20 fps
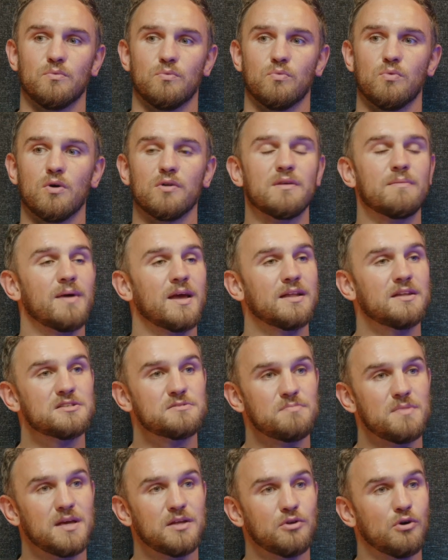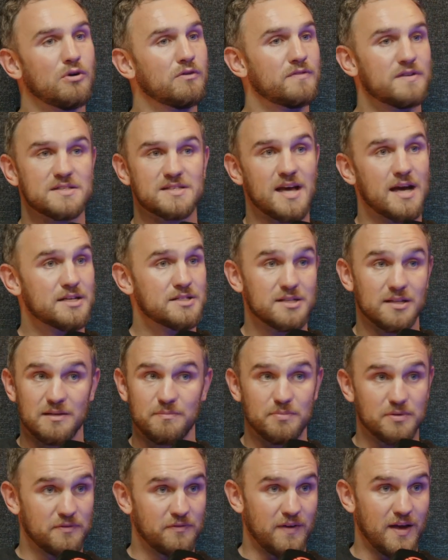what the mind is made of is actually
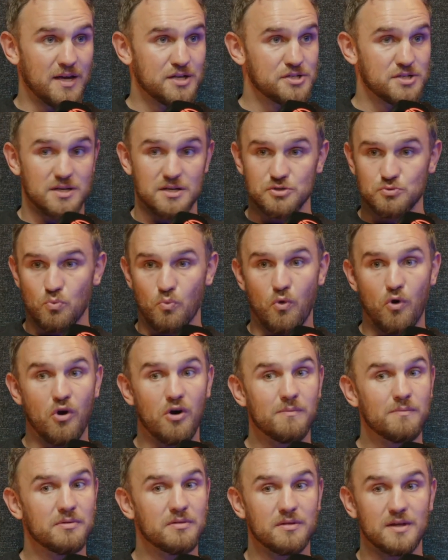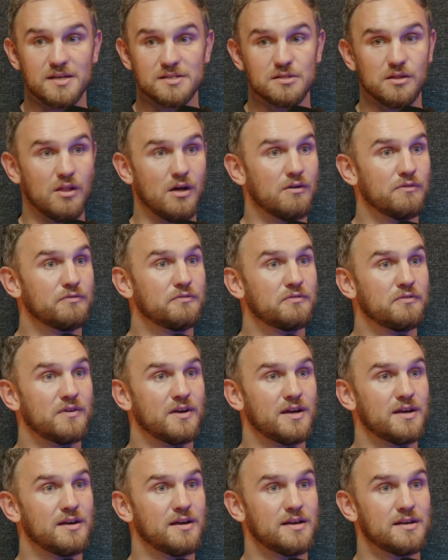perfection. It's warmth, it's love,
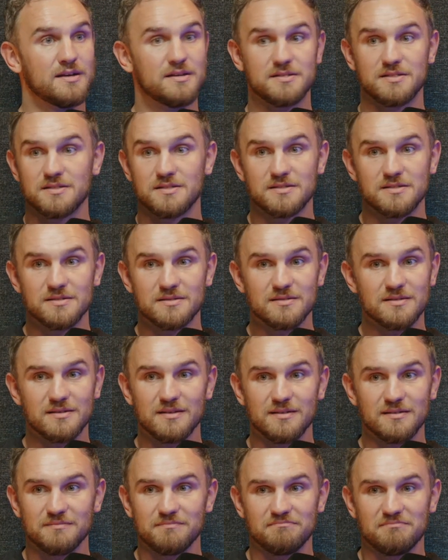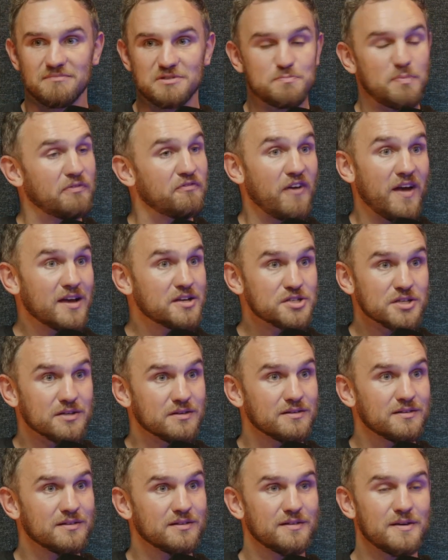it's
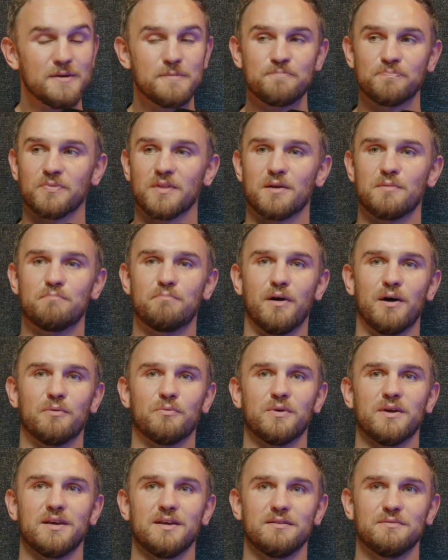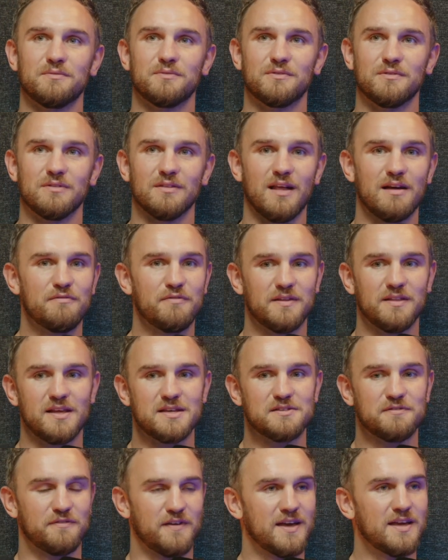perfection. But we live in
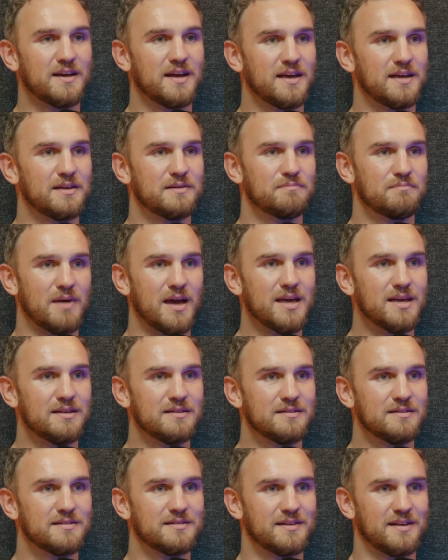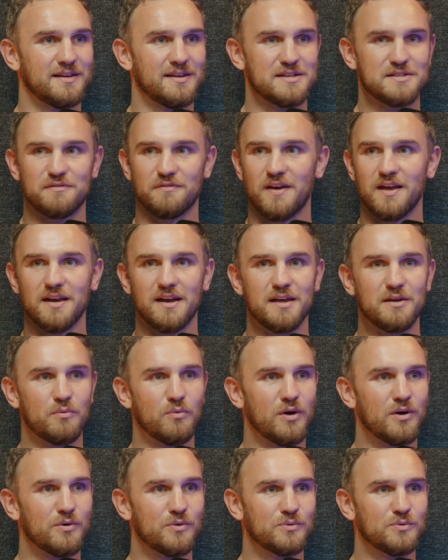this finite mind, in this finite
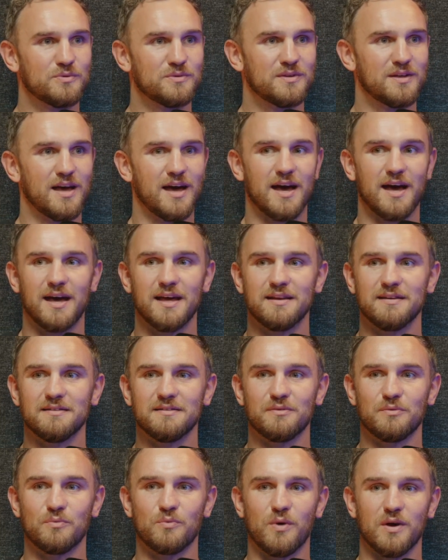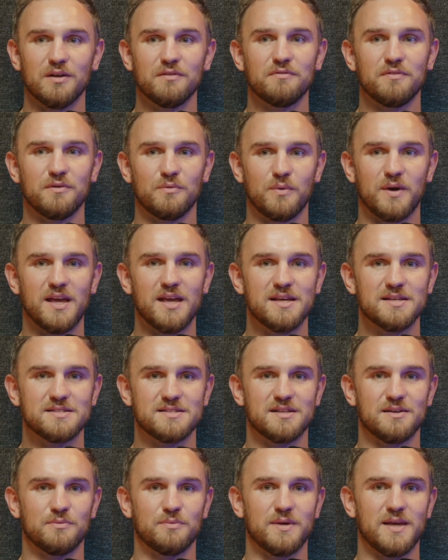world, and one of the
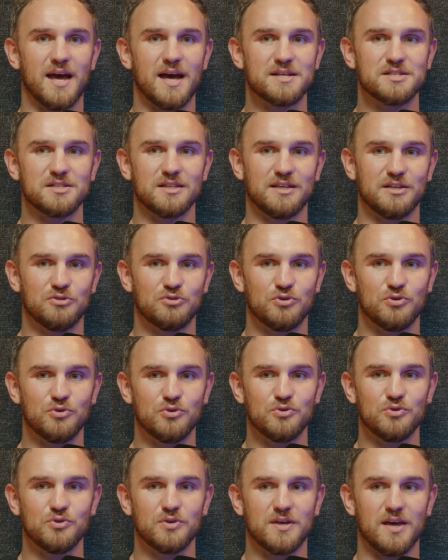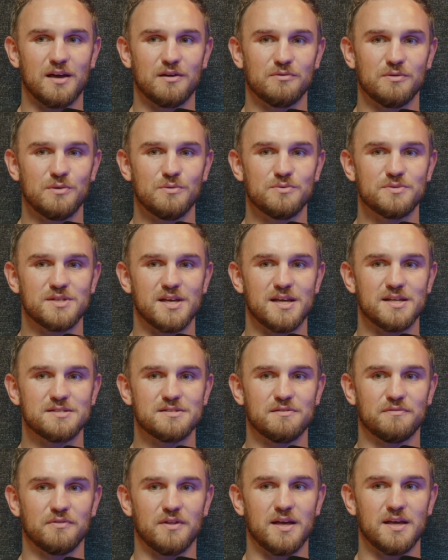ways that we actually do get a real
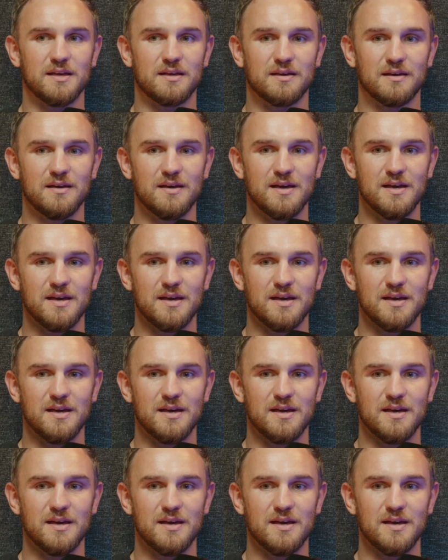sense of like